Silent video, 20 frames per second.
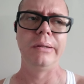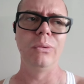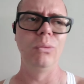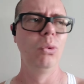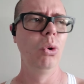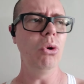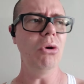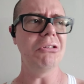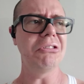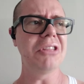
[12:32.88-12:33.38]

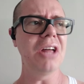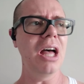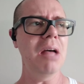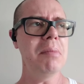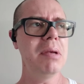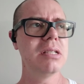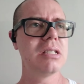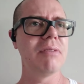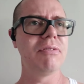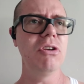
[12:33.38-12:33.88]
Rule of
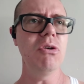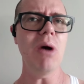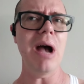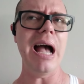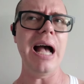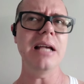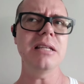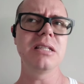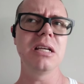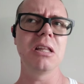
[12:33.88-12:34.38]
thumb is if you
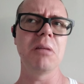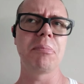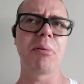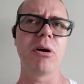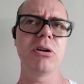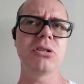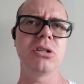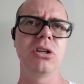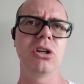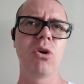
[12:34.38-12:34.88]
ask the other
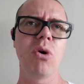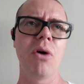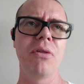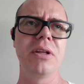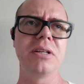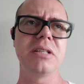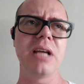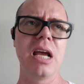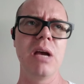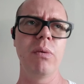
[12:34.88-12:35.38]
person to go on
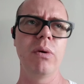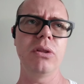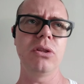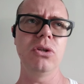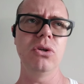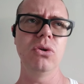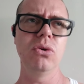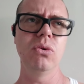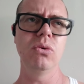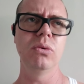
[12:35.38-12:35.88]
the date
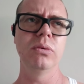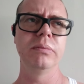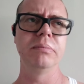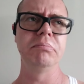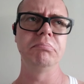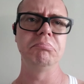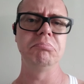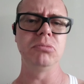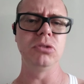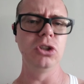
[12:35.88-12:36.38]
with you,
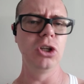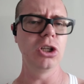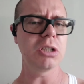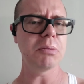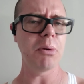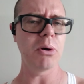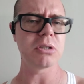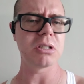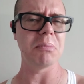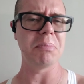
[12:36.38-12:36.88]
you're
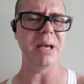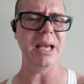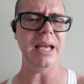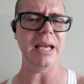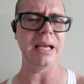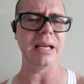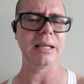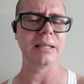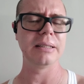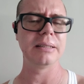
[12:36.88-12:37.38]
supposed to pay.